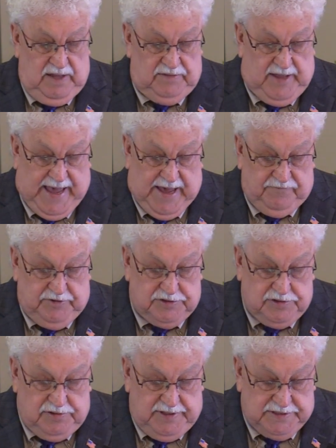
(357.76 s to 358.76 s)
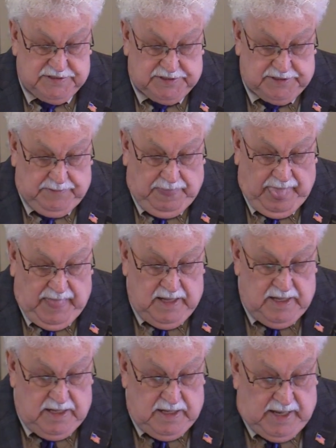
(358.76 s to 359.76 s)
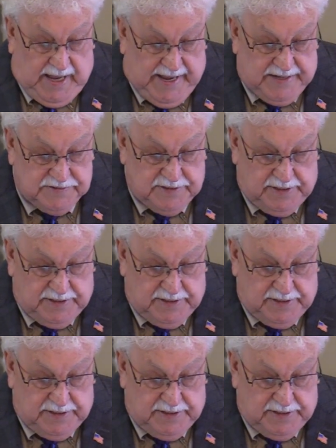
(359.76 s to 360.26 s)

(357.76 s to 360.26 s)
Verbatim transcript: The average Christian has